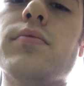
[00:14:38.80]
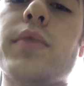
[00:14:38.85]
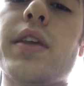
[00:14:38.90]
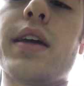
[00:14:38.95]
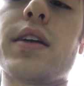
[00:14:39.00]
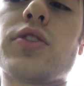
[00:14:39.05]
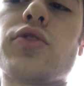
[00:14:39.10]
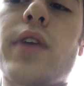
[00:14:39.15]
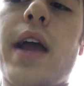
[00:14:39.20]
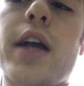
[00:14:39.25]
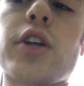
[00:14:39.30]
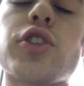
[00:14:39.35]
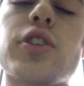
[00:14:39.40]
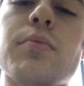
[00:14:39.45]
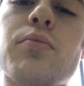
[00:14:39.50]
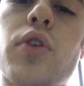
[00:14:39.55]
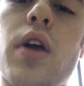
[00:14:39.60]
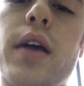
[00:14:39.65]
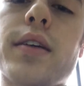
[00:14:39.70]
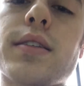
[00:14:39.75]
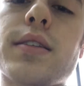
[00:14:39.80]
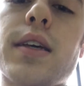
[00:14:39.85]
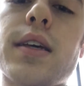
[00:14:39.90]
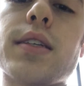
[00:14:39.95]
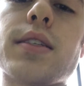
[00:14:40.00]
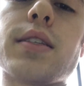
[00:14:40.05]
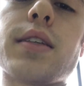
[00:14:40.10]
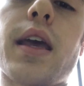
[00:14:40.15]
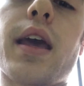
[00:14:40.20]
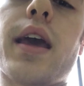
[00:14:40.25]
the extraction
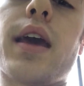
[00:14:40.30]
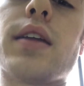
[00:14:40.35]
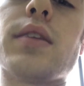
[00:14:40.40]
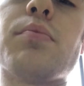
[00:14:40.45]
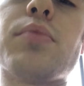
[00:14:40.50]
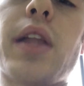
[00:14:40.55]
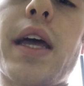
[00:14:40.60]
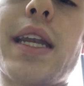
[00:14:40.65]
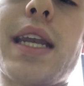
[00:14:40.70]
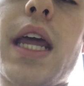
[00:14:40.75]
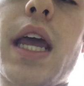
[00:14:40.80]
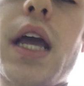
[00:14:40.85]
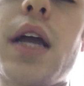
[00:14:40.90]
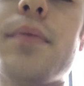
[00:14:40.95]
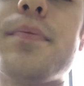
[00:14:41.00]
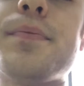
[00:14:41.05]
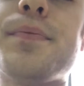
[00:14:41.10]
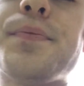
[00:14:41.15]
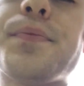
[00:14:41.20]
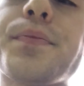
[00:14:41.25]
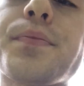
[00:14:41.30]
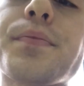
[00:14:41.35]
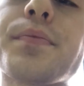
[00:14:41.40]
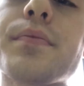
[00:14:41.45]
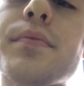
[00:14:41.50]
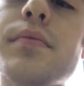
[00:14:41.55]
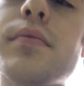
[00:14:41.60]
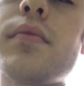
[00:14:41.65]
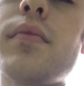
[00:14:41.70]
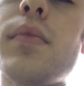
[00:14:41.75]
process, and blending.
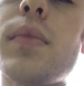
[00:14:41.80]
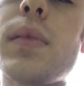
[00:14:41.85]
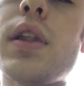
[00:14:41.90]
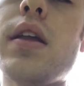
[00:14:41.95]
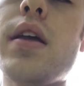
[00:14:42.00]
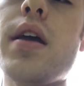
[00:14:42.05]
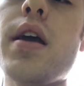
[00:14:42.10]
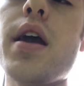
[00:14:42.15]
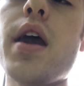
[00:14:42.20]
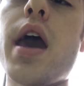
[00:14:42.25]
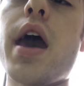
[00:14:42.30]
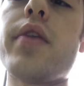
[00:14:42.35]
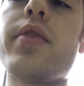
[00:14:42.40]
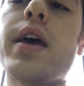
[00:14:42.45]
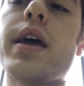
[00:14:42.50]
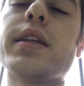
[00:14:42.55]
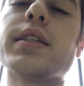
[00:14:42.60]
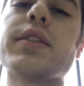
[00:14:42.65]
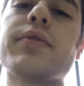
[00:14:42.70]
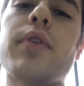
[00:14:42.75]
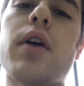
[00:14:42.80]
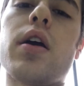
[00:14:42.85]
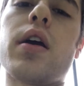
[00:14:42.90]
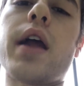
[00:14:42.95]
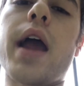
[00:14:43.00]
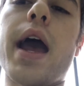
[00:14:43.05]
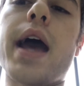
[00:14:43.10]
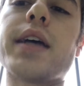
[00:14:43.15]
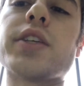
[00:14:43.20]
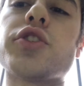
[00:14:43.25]
And then as far
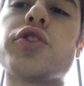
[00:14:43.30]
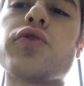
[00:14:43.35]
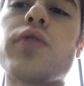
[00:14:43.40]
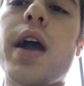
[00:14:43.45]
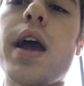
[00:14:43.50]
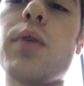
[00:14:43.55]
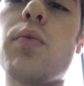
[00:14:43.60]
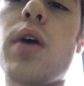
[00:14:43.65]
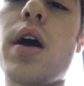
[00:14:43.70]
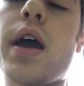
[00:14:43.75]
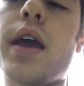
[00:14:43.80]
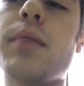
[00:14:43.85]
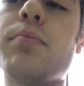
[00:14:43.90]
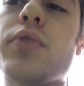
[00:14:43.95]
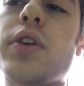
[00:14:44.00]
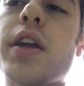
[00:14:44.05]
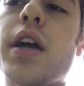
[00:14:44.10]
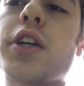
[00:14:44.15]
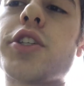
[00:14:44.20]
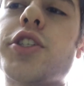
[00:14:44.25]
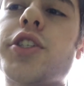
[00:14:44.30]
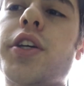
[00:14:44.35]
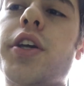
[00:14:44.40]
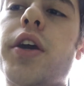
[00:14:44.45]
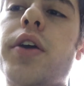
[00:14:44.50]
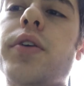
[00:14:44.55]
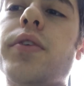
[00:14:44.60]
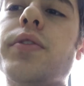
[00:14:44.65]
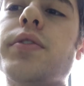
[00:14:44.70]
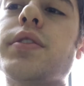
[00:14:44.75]
as dry wine production
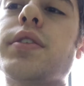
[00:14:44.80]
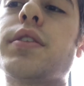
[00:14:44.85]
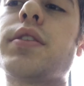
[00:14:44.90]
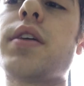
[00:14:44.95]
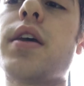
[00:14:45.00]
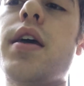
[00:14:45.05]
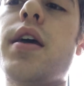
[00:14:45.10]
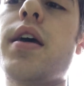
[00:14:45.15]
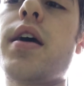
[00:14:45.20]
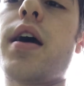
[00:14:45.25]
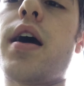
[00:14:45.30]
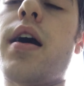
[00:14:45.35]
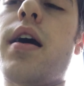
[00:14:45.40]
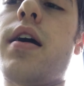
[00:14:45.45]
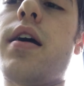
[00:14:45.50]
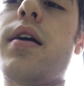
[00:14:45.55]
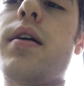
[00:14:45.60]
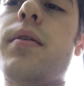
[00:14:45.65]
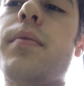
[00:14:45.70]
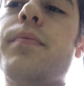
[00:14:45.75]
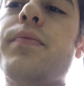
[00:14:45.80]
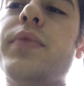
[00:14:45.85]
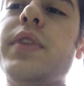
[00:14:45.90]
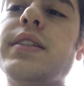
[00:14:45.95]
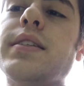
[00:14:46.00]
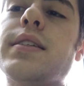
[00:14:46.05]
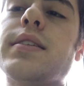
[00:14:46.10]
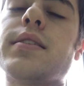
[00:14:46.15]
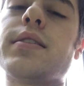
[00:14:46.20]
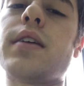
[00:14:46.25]
goes,
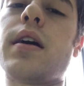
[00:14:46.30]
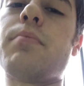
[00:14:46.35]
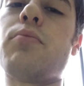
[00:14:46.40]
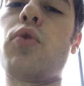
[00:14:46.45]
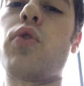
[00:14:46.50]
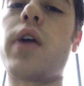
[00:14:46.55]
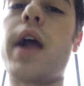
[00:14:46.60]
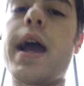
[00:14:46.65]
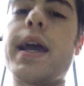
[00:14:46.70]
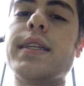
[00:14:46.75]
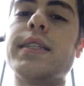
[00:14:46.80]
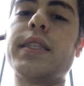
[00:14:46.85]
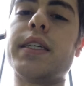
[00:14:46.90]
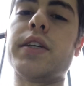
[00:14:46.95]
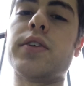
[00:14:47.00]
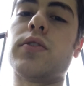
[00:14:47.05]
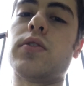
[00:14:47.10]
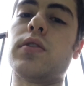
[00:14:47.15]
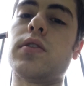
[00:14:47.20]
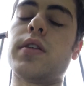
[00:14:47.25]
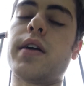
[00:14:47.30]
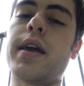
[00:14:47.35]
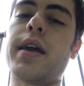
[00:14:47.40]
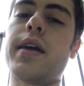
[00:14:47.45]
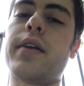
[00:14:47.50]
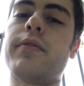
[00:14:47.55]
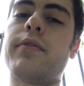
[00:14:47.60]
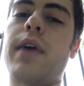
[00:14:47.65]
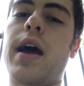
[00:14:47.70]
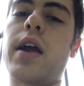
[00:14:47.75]
this is a more ideal
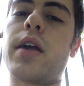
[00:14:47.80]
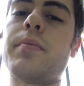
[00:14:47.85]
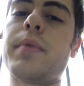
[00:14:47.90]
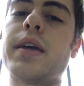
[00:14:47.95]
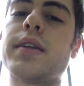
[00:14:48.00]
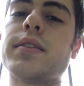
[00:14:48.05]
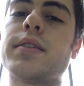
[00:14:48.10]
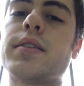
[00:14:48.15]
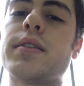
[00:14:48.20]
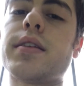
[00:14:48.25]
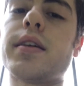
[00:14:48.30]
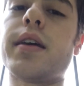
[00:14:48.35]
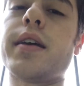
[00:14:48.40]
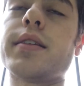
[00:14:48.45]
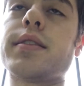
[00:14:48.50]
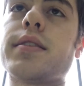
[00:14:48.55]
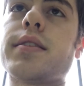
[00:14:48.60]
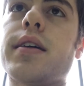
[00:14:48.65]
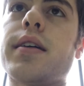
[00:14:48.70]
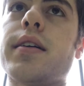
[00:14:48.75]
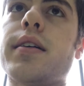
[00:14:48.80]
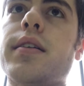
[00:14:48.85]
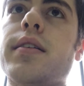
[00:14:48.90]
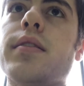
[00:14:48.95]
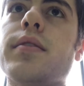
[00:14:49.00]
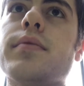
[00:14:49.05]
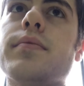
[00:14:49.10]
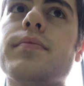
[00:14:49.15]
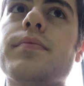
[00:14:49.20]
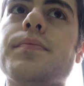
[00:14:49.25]
environment. It's
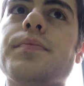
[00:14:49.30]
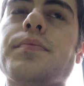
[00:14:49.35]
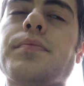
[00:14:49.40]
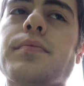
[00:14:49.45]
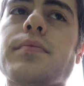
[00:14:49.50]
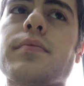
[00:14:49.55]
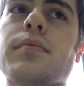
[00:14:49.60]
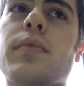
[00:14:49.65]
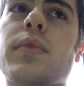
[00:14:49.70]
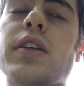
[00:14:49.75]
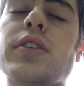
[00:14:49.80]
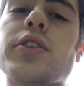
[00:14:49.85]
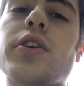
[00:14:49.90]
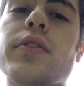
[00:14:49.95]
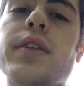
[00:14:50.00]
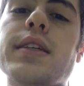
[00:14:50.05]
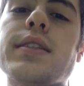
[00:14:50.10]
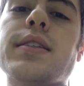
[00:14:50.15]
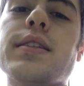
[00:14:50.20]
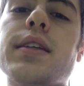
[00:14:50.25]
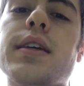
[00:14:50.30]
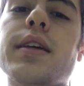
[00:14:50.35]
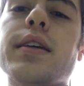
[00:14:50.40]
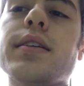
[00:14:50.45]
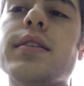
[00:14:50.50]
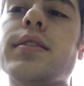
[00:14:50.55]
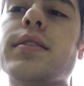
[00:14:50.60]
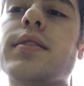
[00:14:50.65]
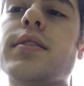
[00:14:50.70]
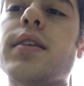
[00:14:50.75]
the tonicity
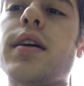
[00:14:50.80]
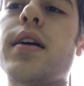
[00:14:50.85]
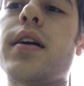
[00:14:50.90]
is